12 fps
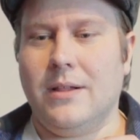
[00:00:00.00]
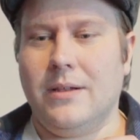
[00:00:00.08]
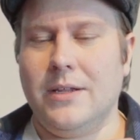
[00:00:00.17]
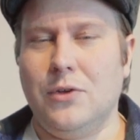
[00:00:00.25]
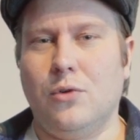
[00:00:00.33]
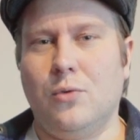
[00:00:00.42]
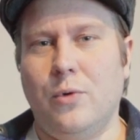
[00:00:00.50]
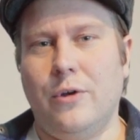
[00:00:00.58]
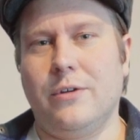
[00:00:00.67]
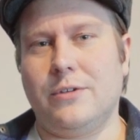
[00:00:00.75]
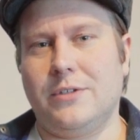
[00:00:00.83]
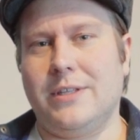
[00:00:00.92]
little
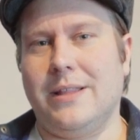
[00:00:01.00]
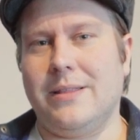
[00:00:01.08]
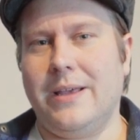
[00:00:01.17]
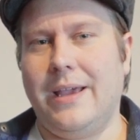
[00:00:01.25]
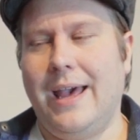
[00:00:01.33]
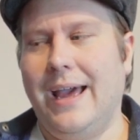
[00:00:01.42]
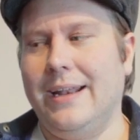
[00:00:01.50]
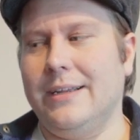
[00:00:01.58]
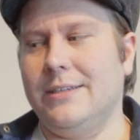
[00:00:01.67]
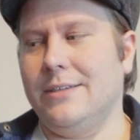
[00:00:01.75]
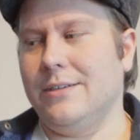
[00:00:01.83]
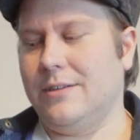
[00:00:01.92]
quirks that they
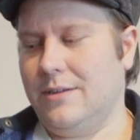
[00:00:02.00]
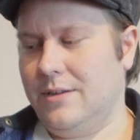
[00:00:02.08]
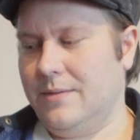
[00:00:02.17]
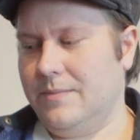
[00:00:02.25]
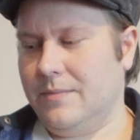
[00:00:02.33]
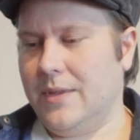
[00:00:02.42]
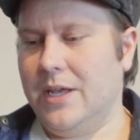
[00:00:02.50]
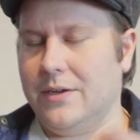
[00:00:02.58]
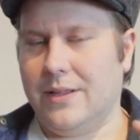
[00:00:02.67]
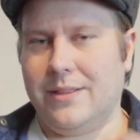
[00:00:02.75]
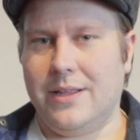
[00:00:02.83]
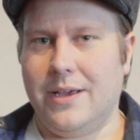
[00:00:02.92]
added
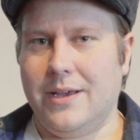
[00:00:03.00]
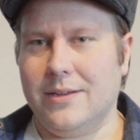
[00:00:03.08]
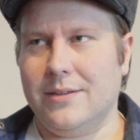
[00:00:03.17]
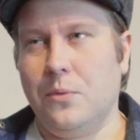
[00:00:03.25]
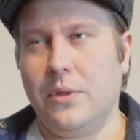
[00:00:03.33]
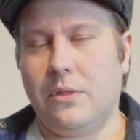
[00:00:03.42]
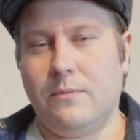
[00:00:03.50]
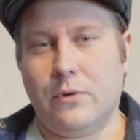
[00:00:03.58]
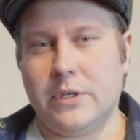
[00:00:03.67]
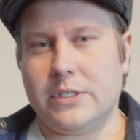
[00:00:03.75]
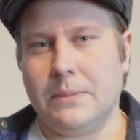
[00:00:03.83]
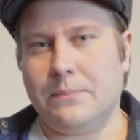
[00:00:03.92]
here and there, with,
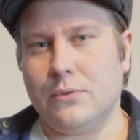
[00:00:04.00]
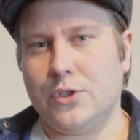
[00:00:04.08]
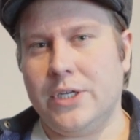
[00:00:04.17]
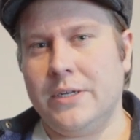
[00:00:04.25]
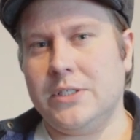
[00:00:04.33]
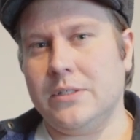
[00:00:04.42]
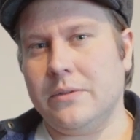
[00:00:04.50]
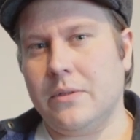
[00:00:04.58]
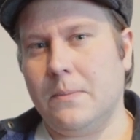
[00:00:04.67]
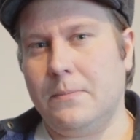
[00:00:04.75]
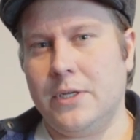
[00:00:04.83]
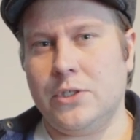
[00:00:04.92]
for example,
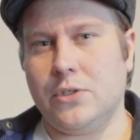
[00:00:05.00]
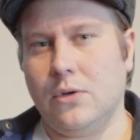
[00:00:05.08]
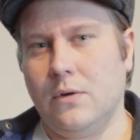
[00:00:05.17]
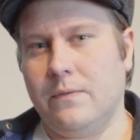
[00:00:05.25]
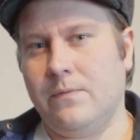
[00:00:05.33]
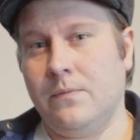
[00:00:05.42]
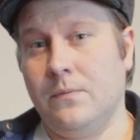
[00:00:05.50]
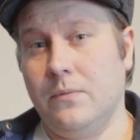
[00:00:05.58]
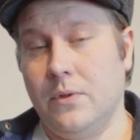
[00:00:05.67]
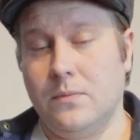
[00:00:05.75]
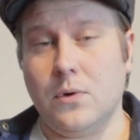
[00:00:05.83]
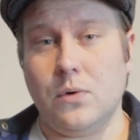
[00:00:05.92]
changing the pitch of
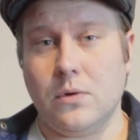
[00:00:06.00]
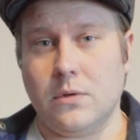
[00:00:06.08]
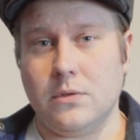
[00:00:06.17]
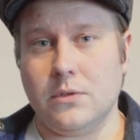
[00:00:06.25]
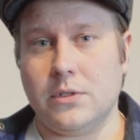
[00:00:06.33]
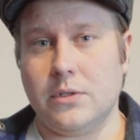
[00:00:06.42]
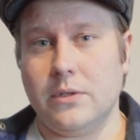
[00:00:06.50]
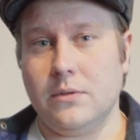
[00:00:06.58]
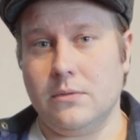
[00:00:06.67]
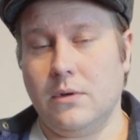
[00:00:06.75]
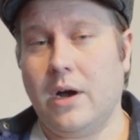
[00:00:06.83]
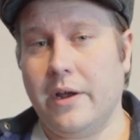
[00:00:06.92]
the vocals
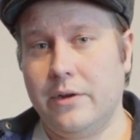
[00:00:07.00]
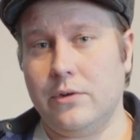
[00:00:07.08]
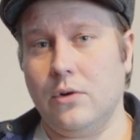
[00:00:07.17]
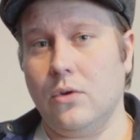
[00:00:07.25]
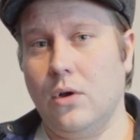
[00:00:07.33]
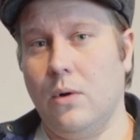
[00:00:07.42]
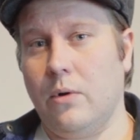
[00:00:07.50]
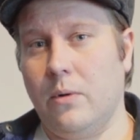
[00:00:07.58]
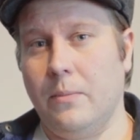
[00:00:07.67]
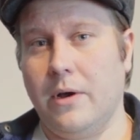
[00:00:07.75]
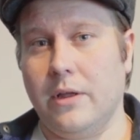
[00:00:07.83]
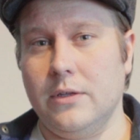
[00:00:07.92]
higher or
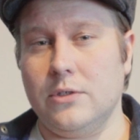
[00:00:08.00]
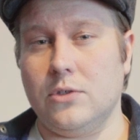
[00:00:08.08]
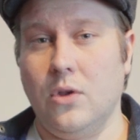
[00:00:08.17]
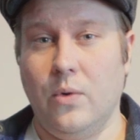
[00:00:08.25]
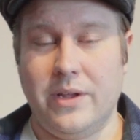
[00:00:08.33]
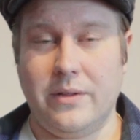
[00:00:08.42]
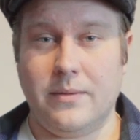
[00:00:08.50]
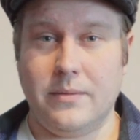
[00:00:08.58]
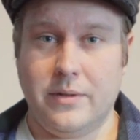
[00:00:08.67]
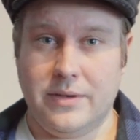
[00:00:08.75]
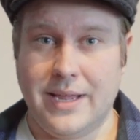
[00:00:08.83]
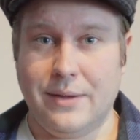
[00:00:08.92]
lower by
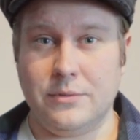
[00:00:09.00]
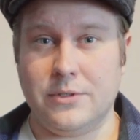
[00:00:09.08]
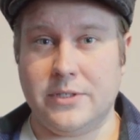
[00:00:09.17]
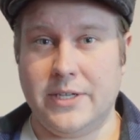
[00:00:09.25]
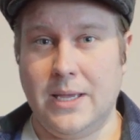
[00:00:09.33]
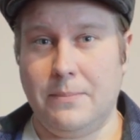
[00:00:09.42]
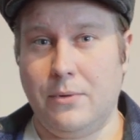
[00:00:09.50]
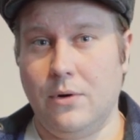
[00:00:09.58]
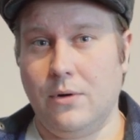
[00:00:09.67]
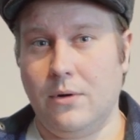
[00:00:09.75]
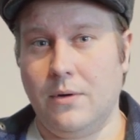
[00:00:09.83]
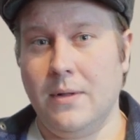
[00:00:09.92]
slowing down the tape
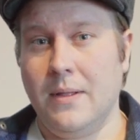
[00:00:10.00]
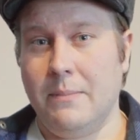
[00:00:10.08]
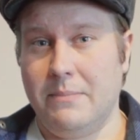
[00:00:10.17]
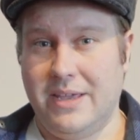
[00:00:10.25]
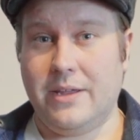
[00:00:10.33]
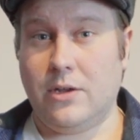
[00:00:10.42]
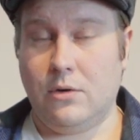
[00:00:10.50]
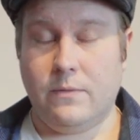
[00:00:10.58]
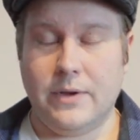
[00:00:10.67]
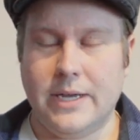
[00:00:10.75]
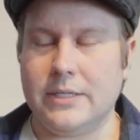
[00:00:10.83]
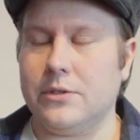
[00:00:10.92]
or making it go
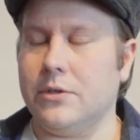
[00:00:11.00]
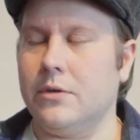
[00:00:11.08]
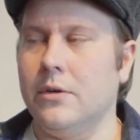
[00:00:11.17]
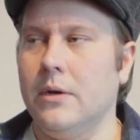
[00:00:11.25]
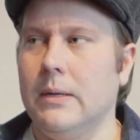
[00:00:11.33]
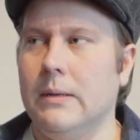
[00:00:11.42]
faster.